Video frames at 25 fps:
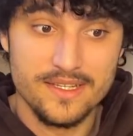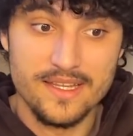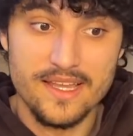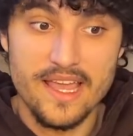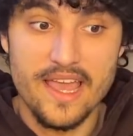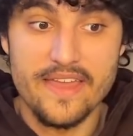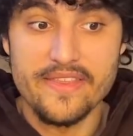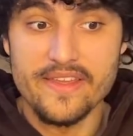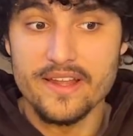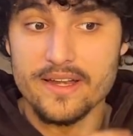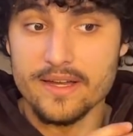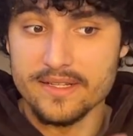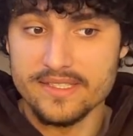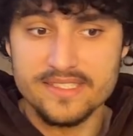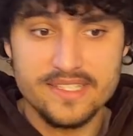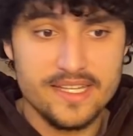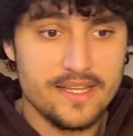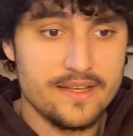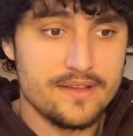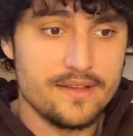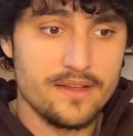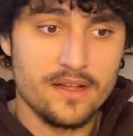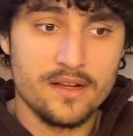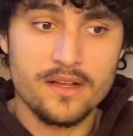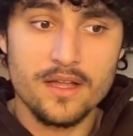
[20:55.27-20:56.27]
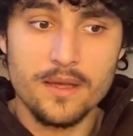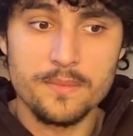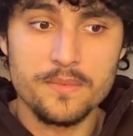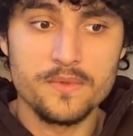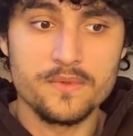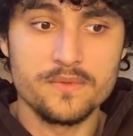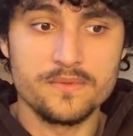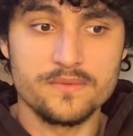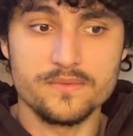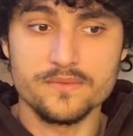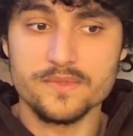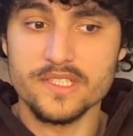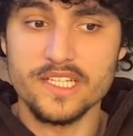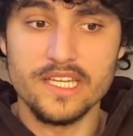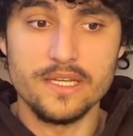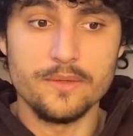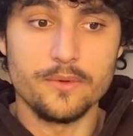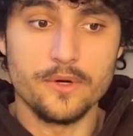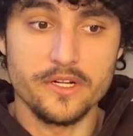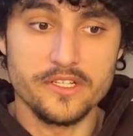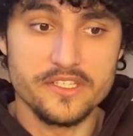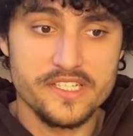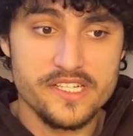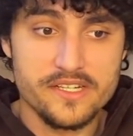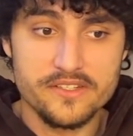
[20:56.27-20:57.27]
And then I said a couple
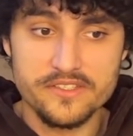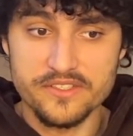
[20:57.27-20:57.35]
keywords here.